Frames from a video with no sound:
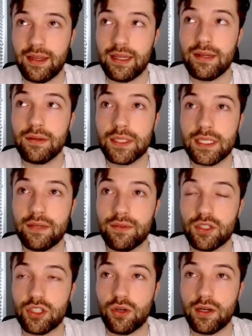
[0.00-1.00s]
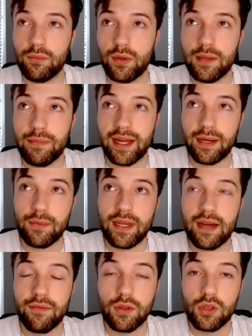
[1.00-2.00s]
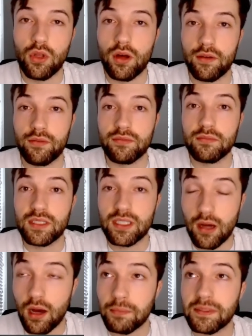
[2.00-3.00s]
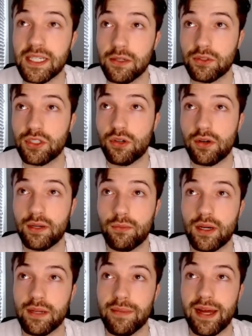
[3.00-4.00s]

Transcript: He wasn't even a starting running back, and we have a lot of top-tier starting running